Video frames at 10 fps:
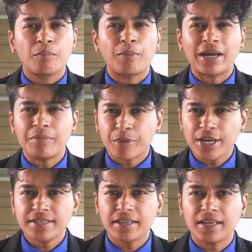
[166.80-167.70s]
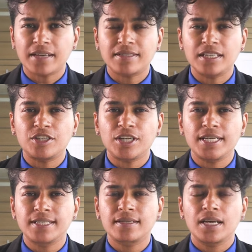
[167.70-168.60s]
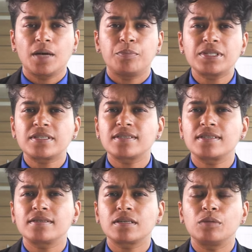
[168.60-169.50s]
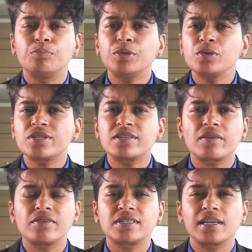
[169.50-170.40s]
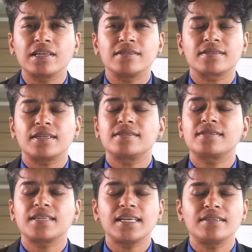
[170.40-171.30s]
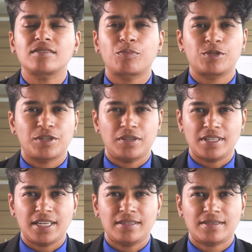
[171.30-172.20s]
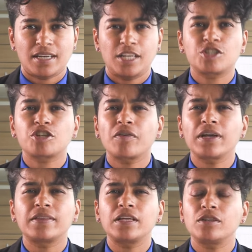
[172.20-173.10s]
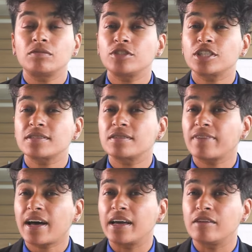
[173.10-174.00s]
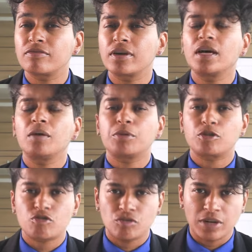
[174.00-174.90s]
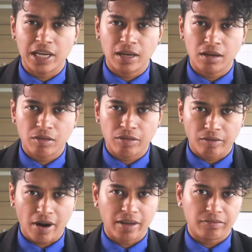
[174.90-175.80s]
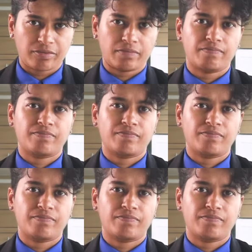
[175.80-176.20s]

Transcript: By embracing the SDGs, businesses can boost their resilience and seize opportunities, ensuring they don't just survive, but truly thrive.